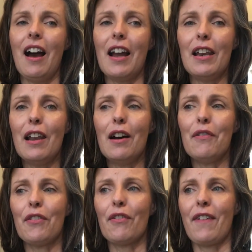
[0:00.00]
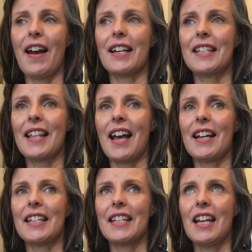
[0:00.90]
I love the fact
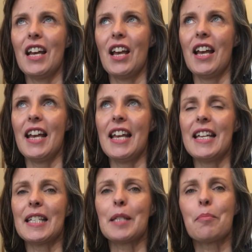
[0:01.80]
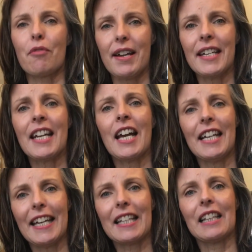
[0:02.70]
that it's spreading a
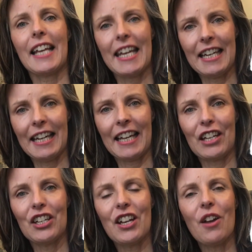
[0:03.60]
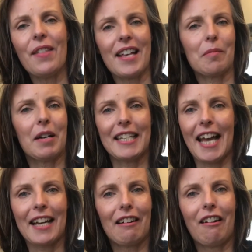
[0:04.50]
little healing. You know, that's my
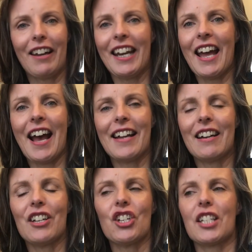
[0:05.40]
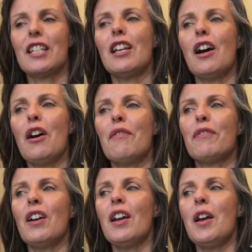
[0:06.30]
tagline, and I just
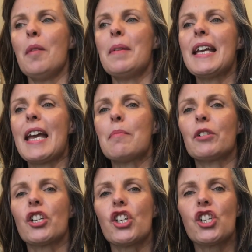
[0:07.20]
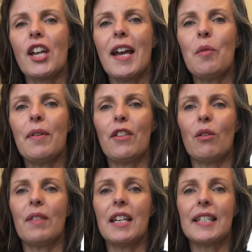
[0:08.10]
love being able to share with
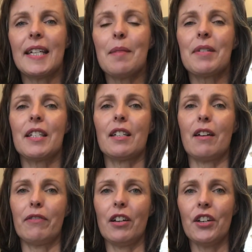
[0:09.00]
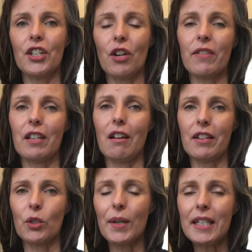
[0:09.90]
you these tips that I've learned over the
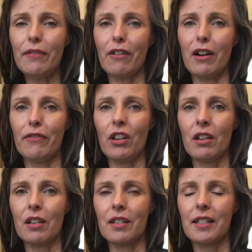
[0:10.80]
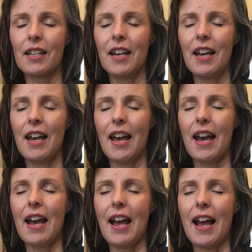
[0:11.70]
last 25 years.
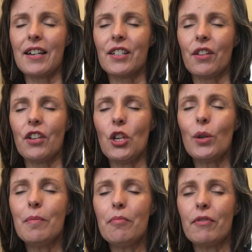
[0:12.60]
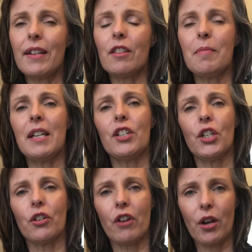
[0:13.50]
And so that you can bring them into
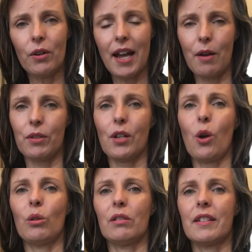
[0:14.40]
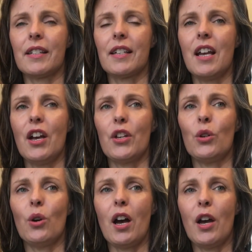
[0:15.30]
your own households,
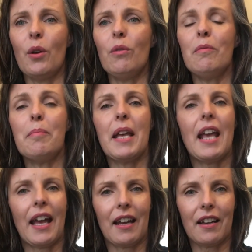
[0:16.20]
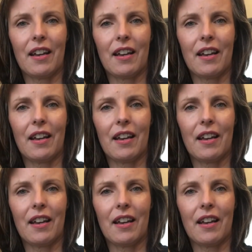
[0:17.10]
your own being.